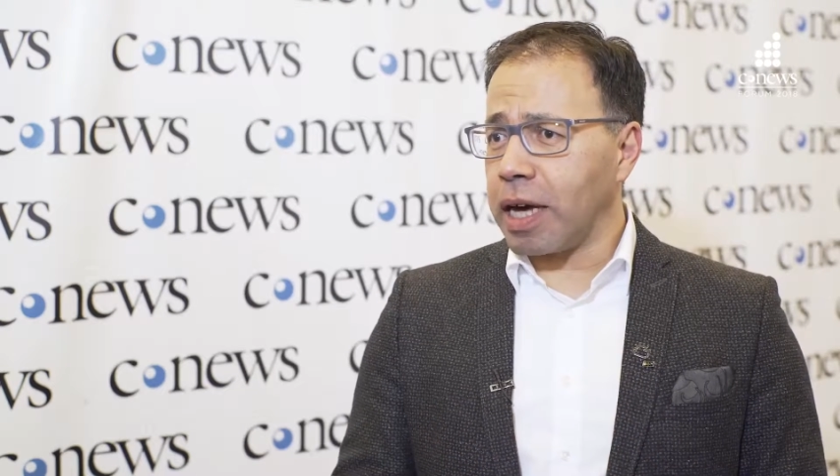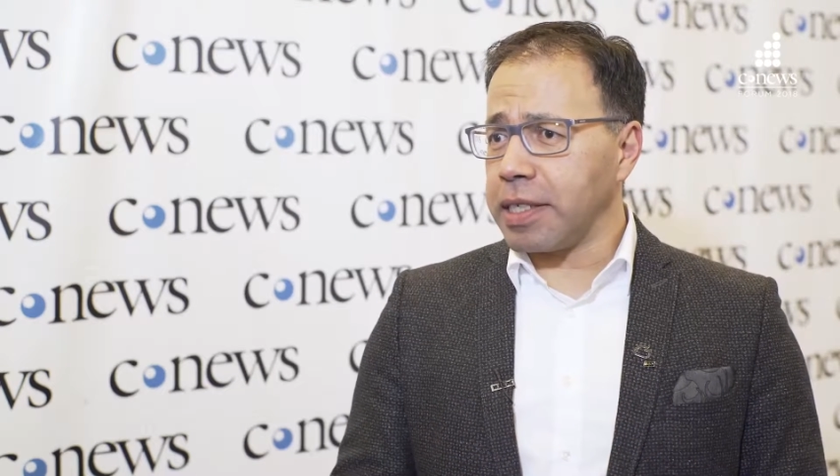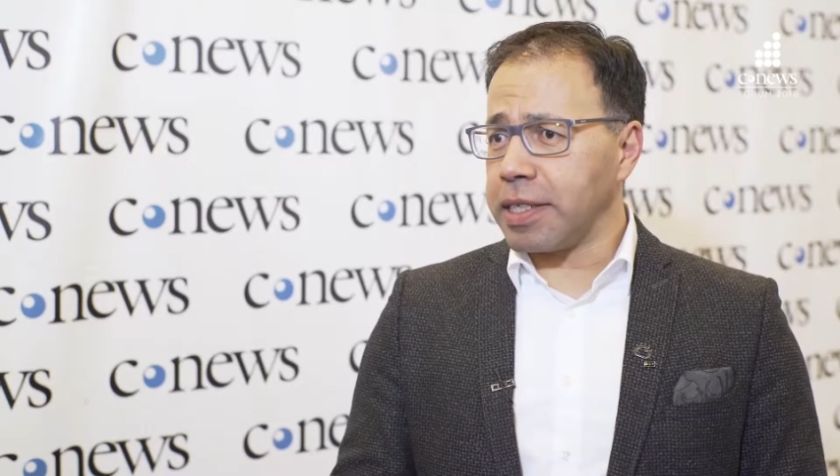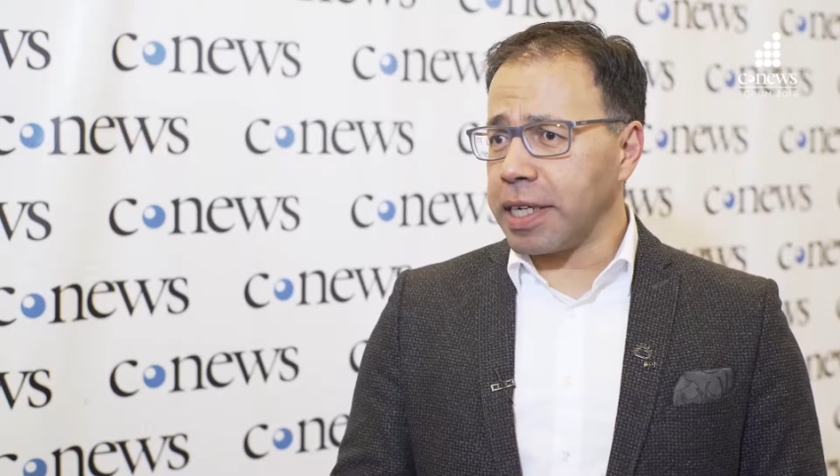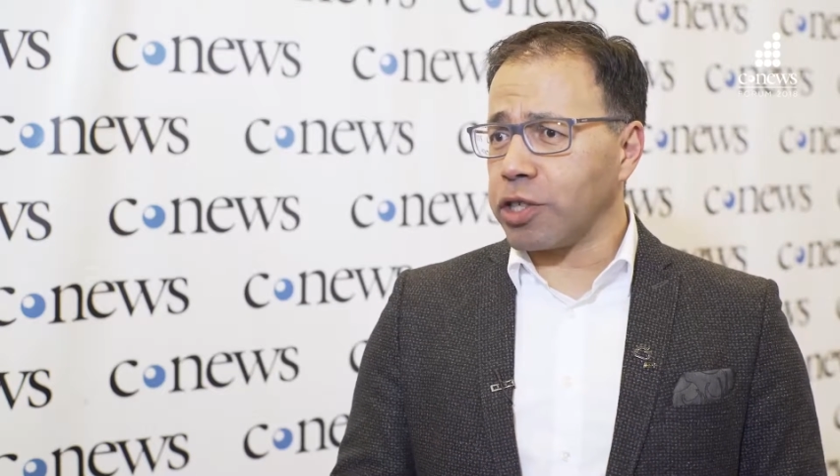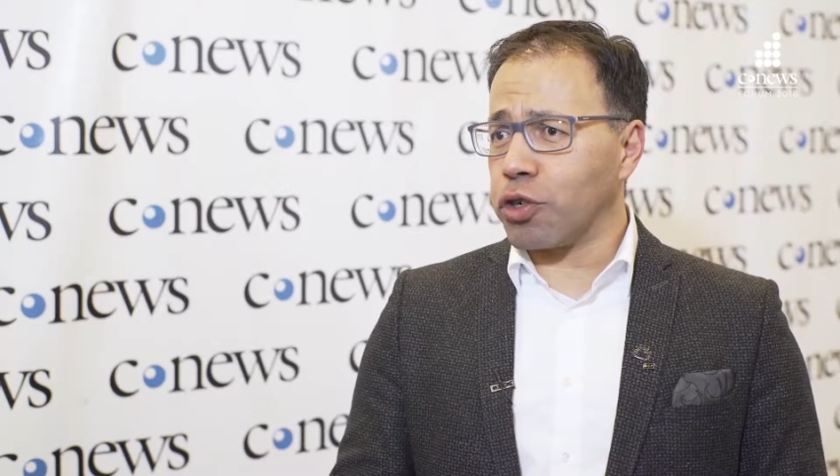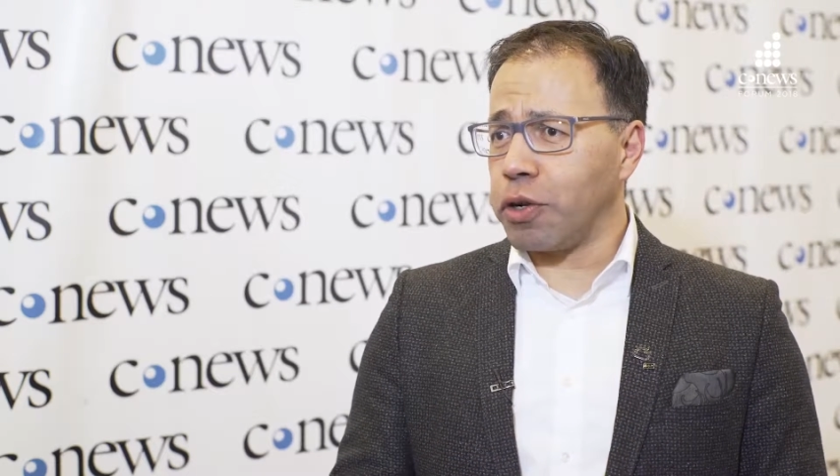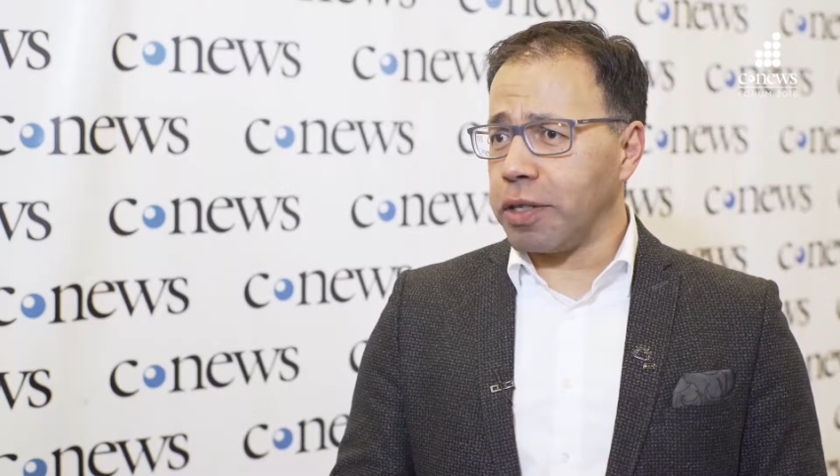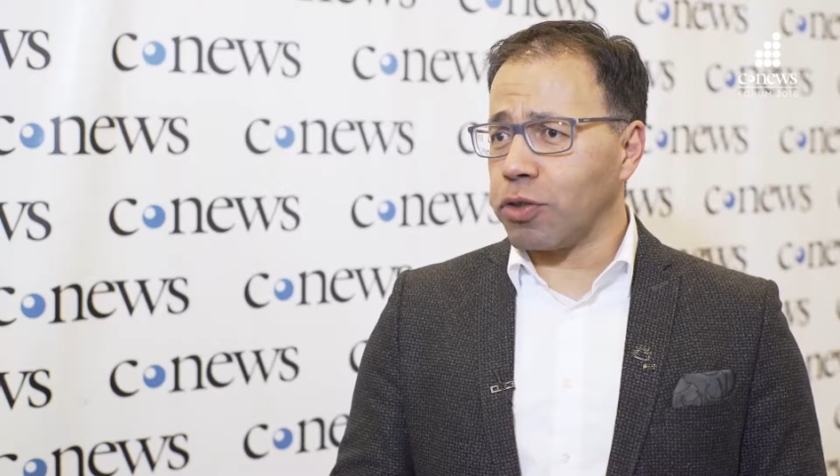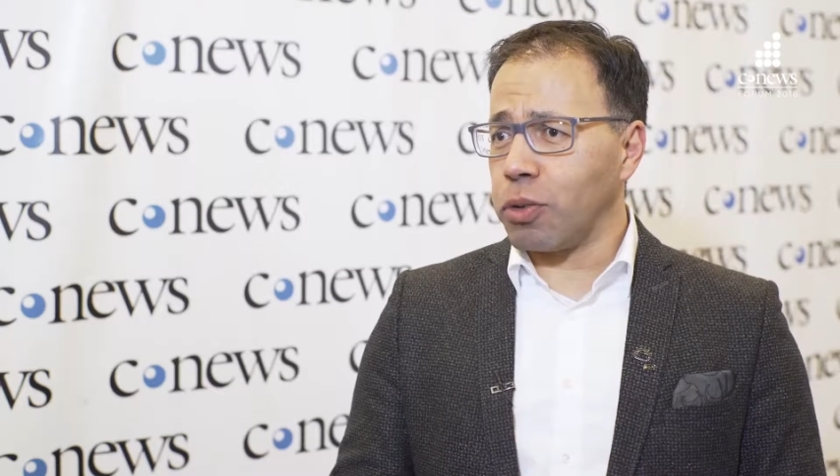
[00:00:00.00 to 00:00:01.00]

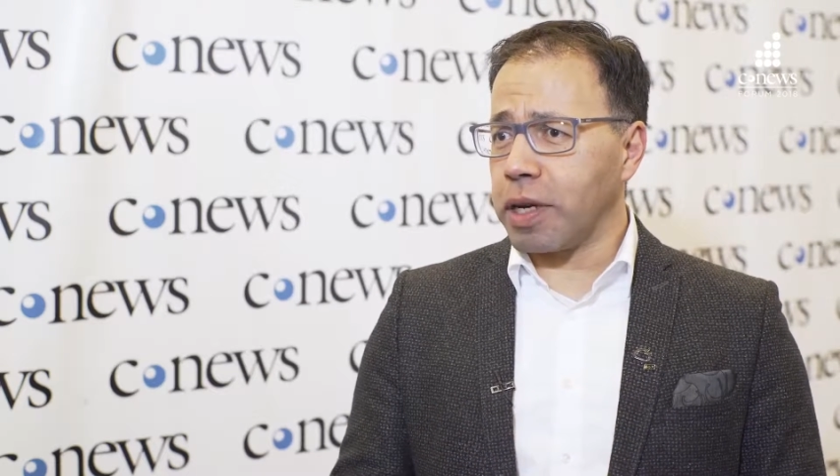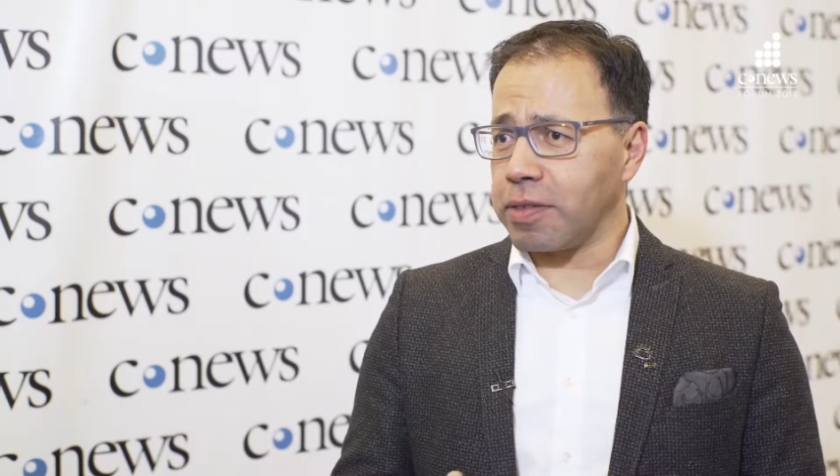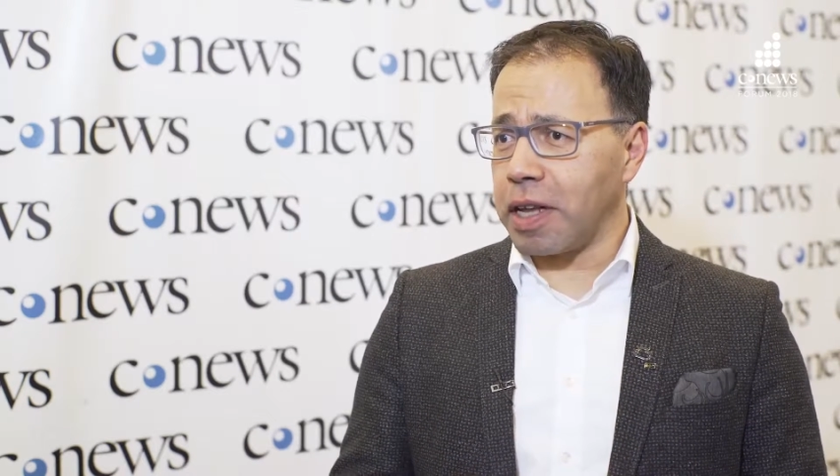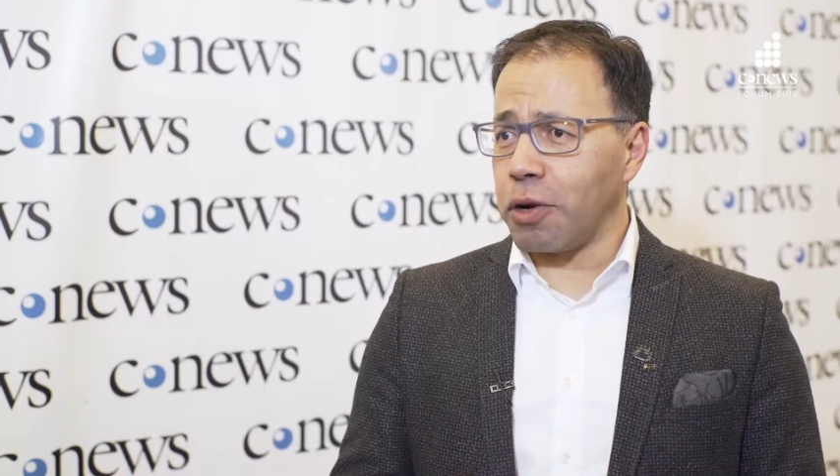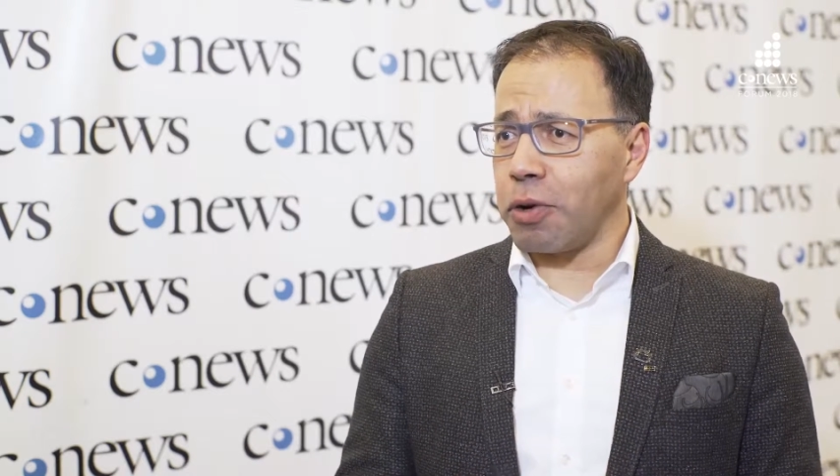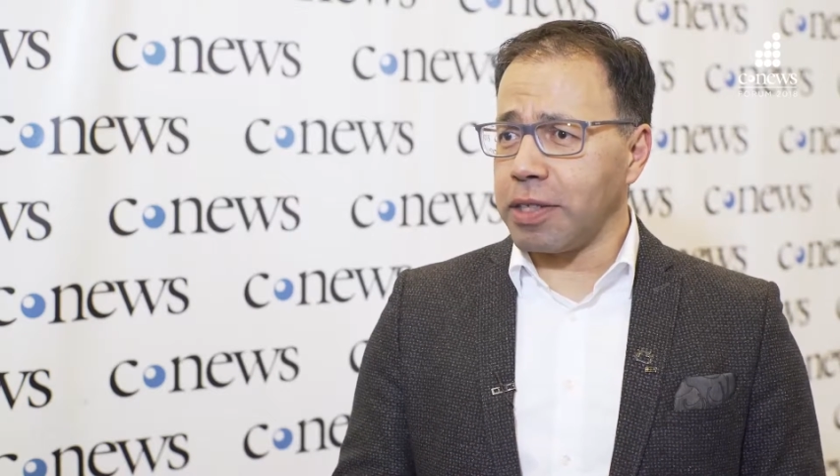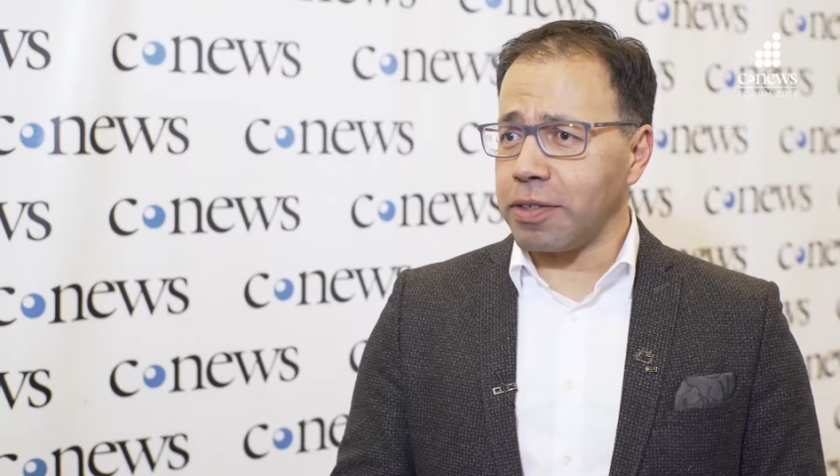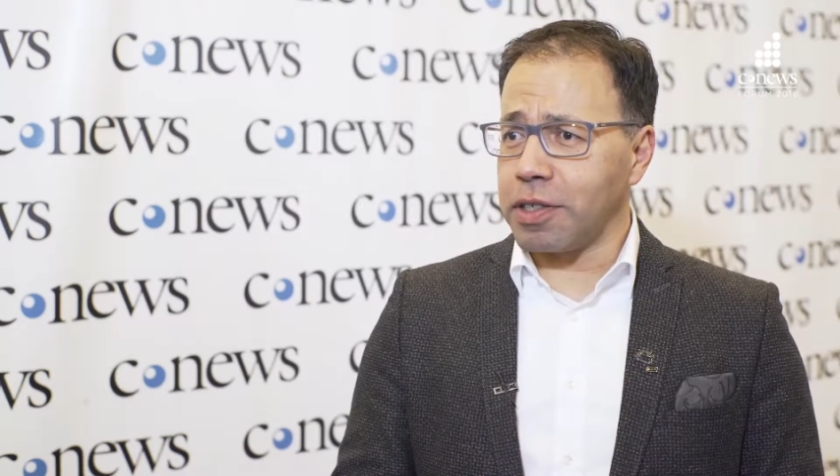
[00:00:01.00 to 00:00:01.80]
architecture is to accelerate